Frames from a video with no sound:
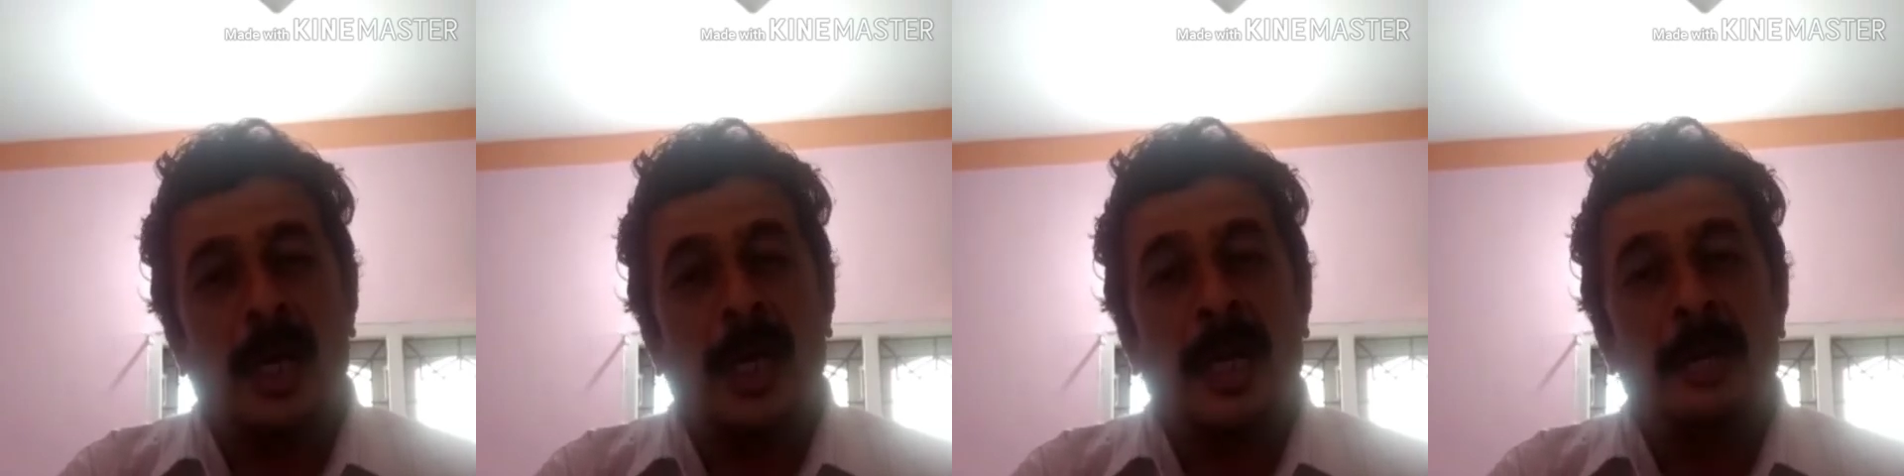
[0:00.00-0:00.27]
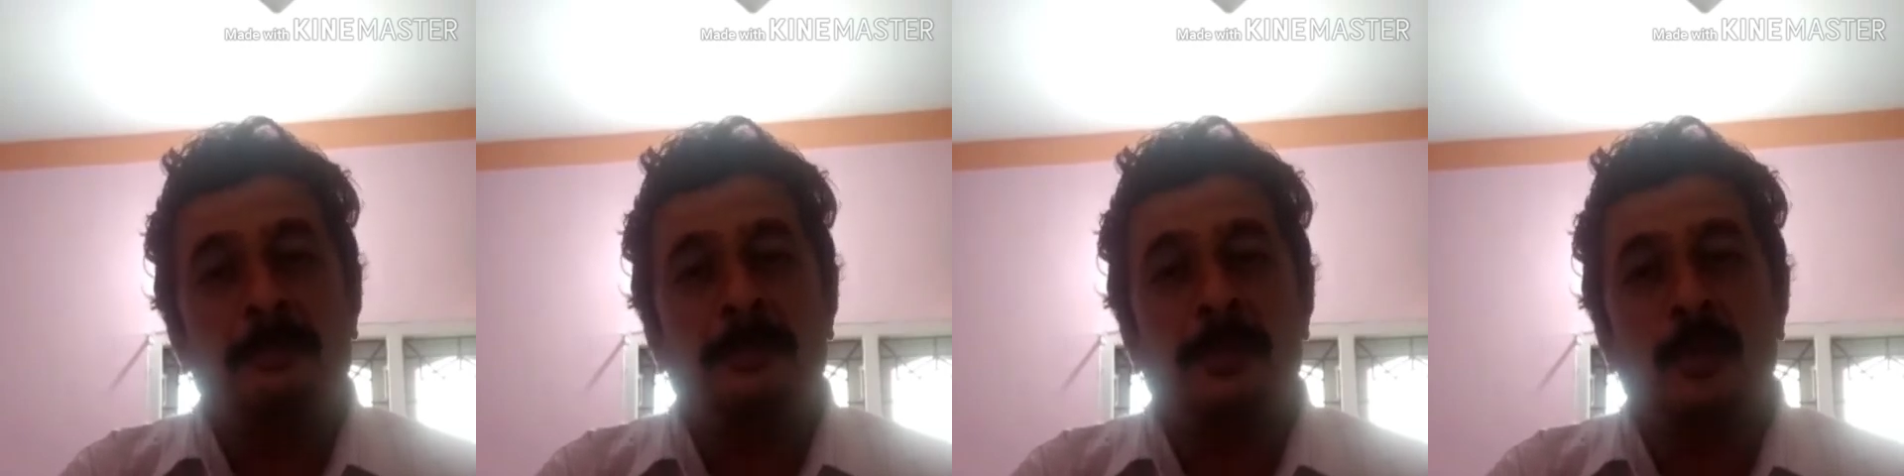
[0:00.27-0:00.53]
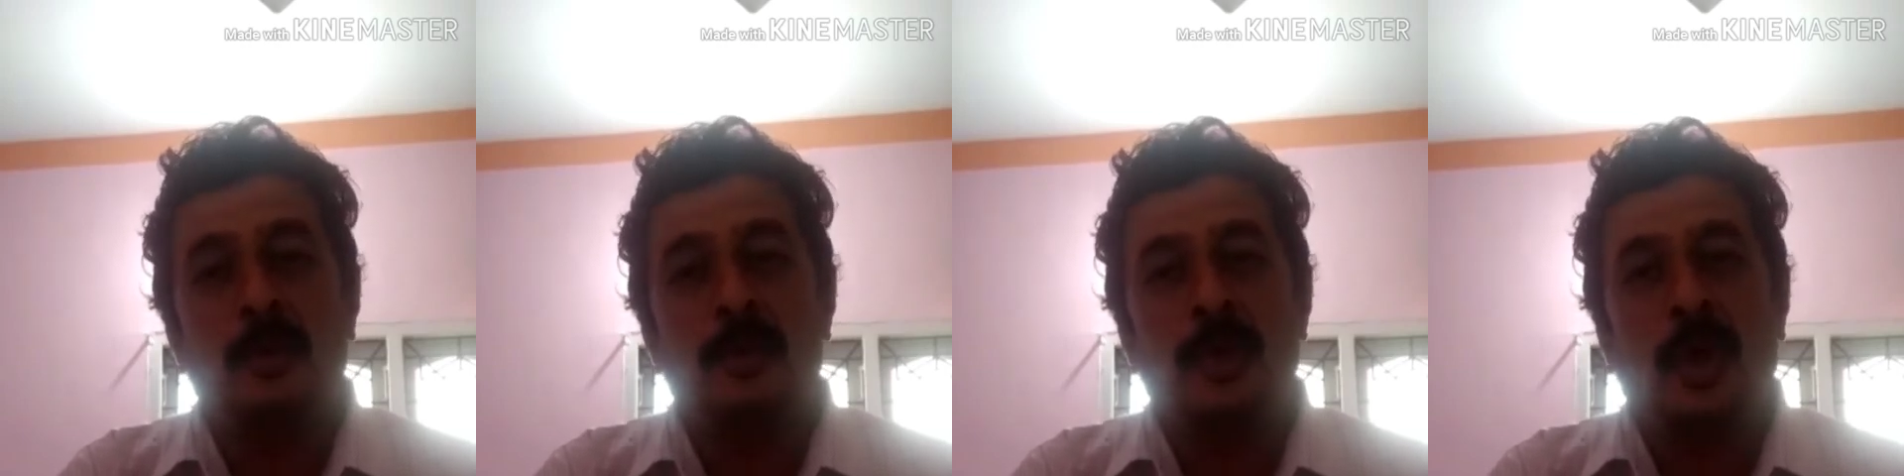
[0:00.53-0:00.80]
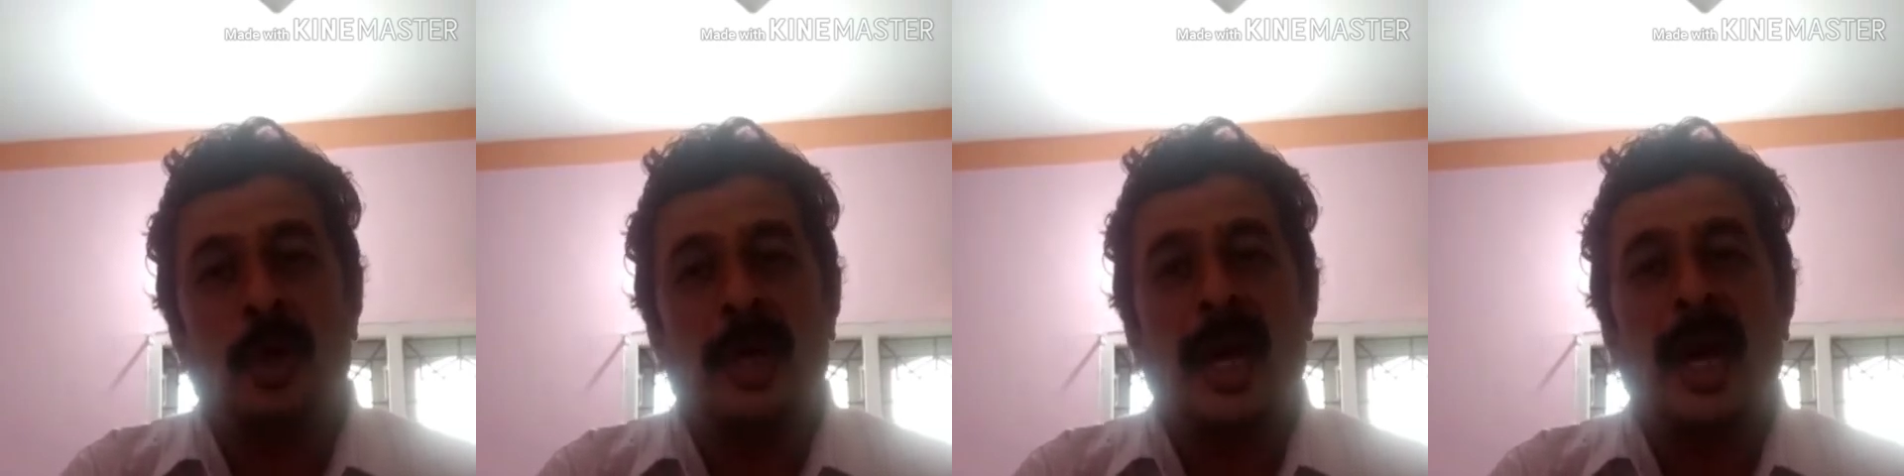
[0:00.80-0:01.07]
improve
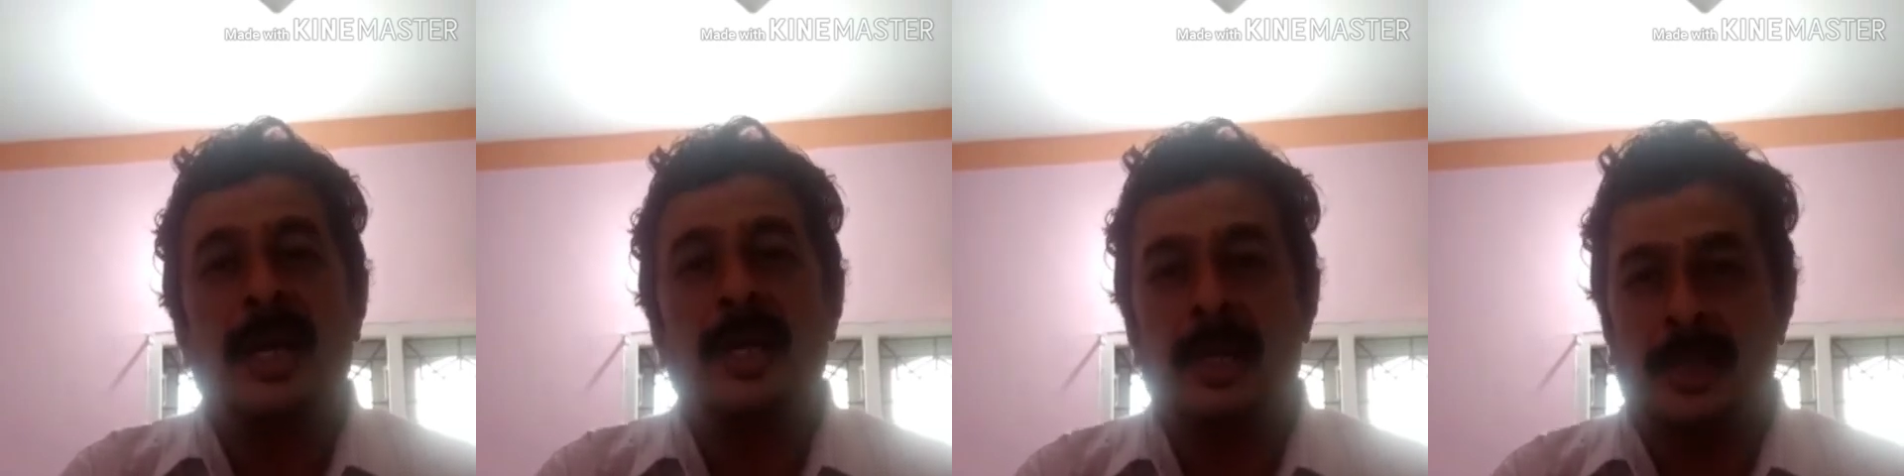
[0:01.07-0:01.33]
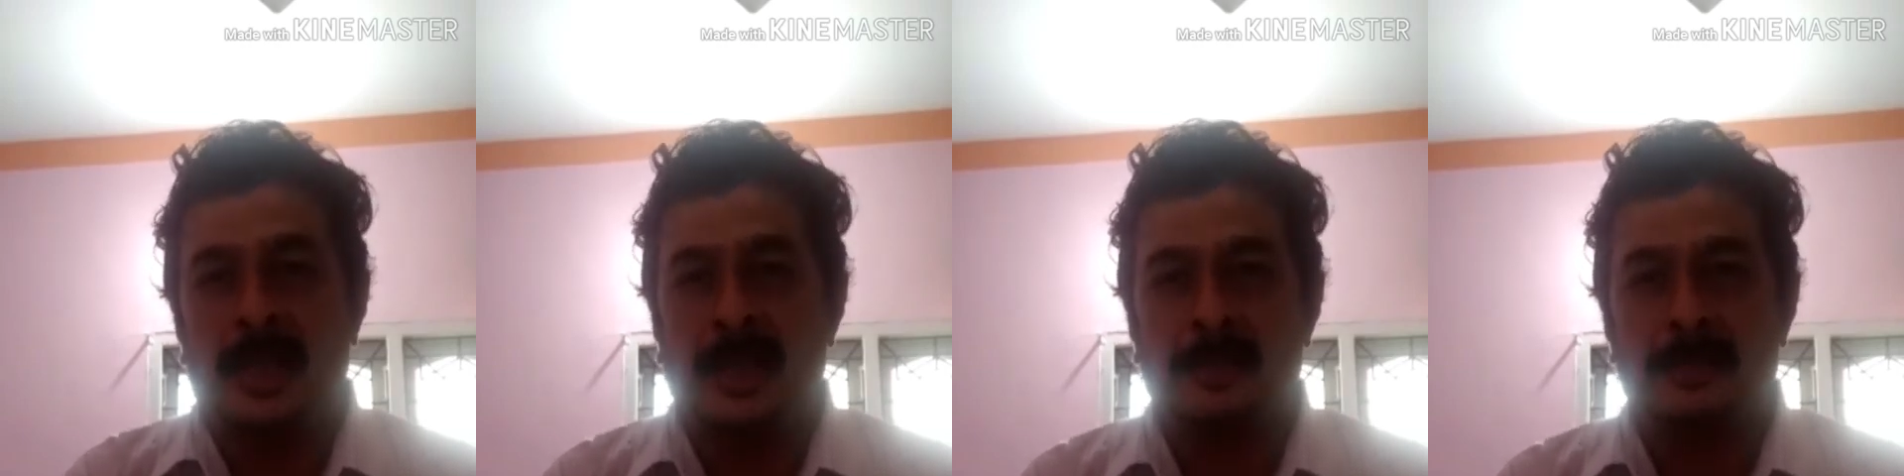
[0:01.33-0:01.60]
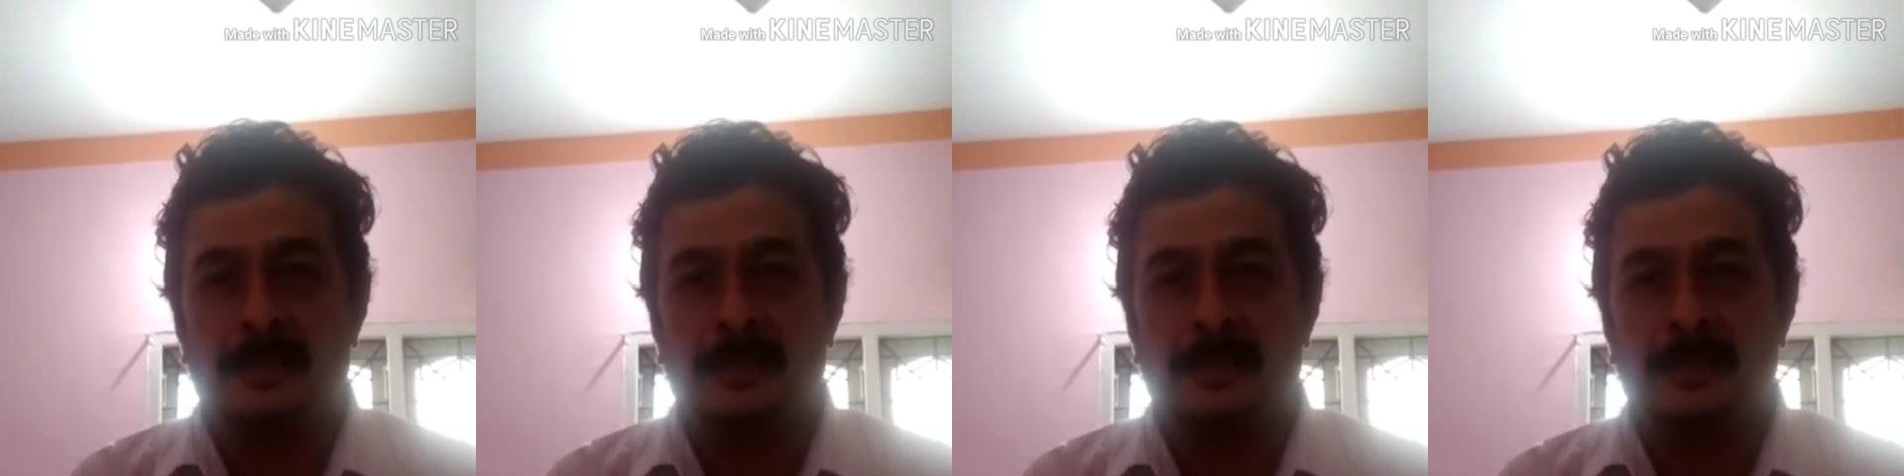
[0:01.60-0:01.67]
your handwriting.